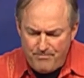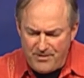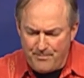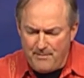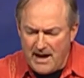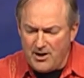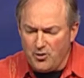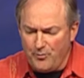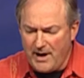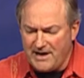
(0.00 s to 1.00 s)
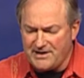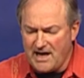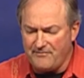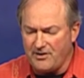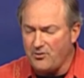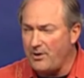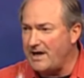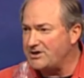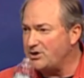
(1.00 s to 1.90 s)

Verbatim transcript: The men who made David great.